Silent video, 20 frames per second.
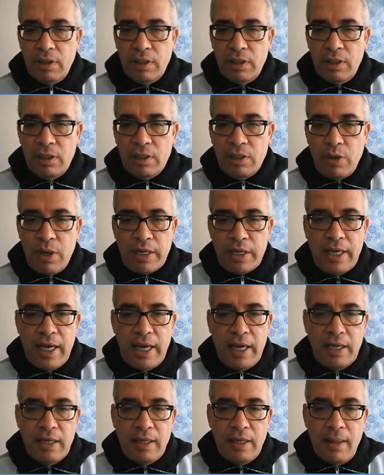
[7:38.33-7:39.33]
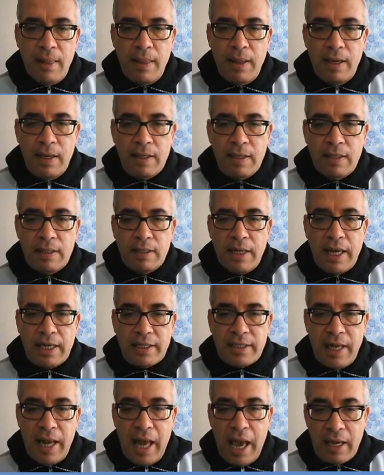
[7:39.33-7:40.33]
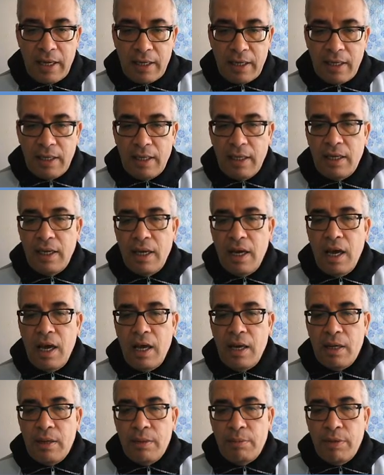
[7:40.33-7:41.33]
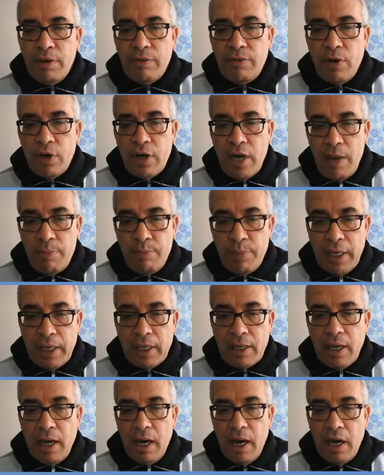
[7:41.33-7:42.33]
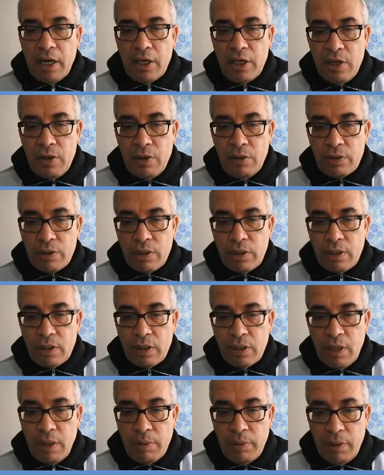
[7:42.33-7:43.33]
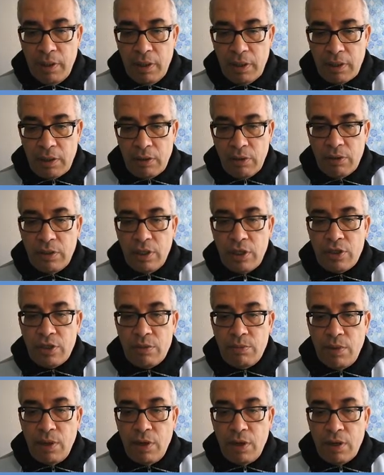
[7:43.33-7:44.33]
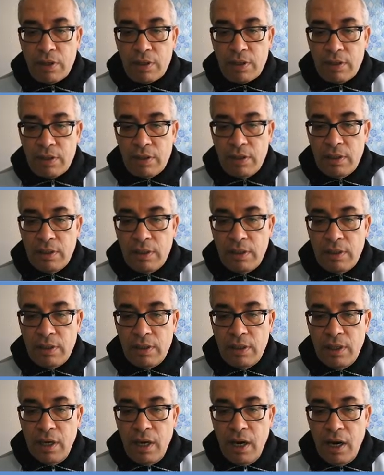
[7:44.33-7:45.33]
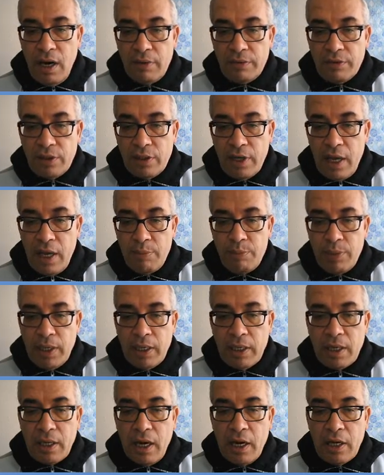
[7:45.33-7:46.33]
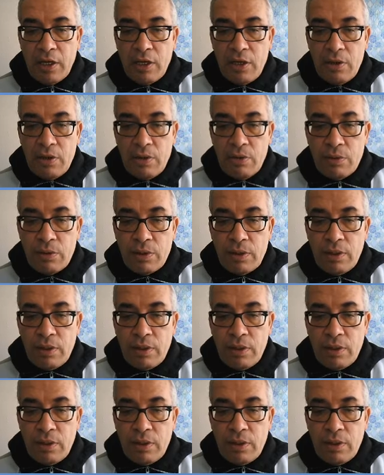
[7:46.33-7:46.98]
So again, it is like slang. Before epic, I use double quotation marks. After epic, I use